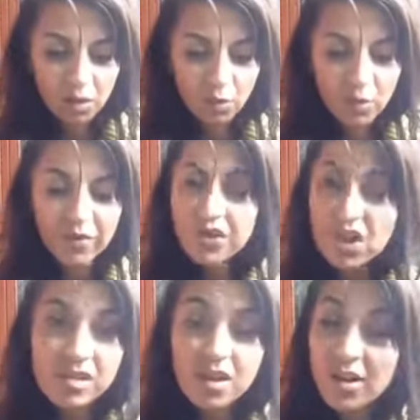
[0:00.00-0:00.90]
we've
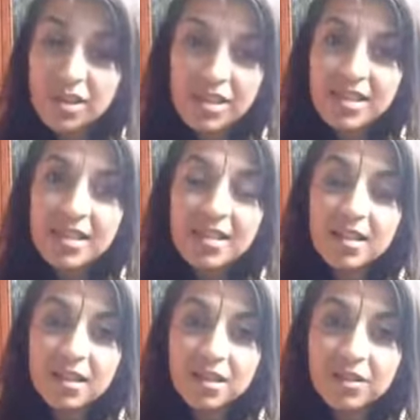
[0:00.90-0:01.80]
just got to see it
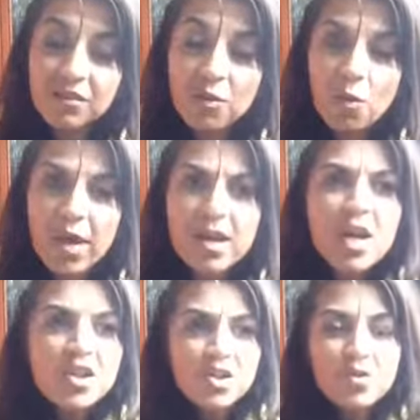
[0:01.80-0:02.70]
in a different way.
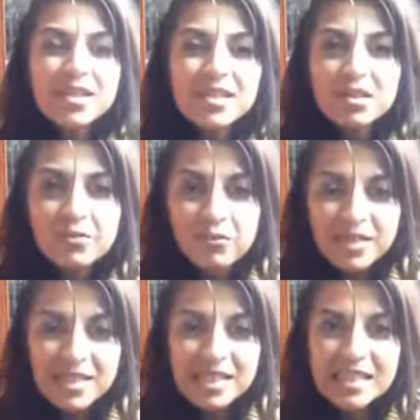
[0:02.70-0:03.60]
So instead of
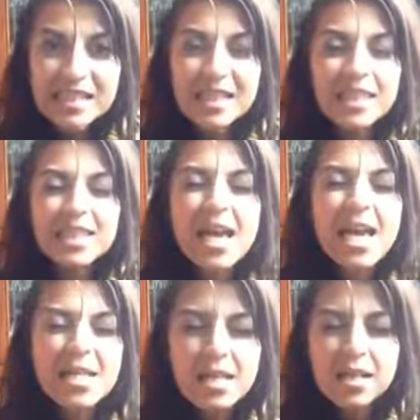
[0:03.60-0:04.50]
resisting it and then
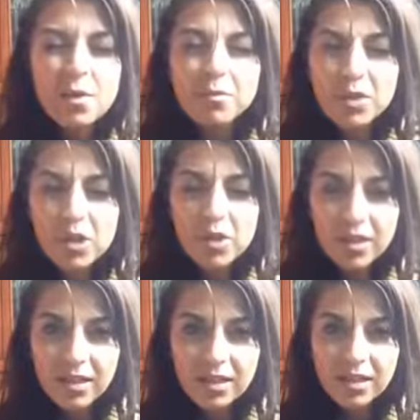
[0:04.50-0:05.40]
ending up
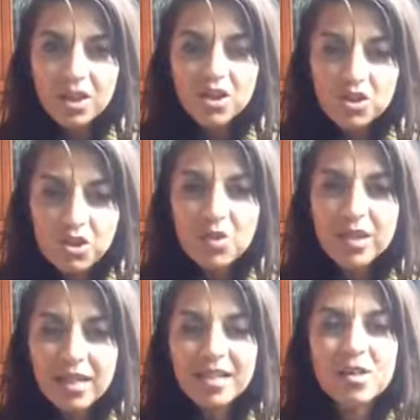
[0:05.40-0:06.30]
doing it, do
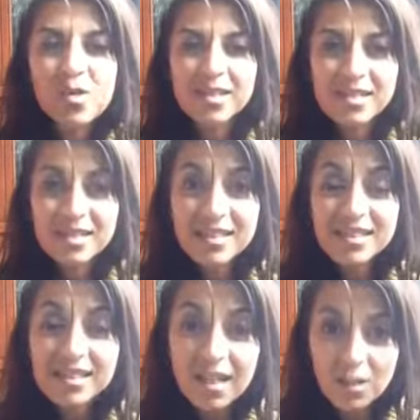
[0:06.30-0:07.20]
it anyways and
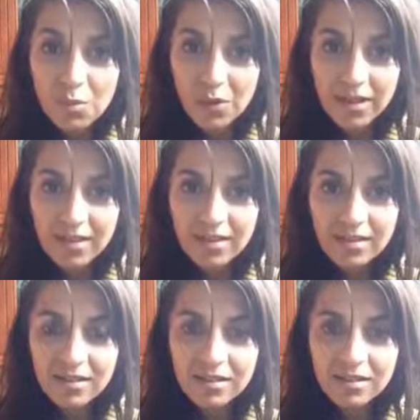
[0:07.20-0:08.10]
celebrate it.
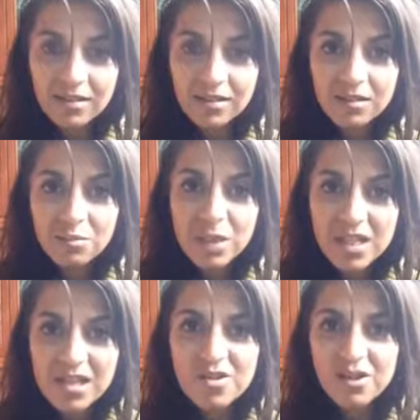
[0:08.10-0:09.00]
Be
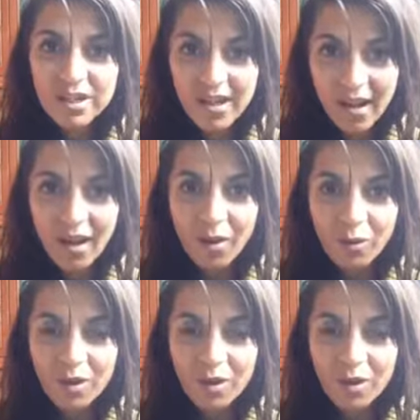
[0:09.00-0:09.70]
here and now.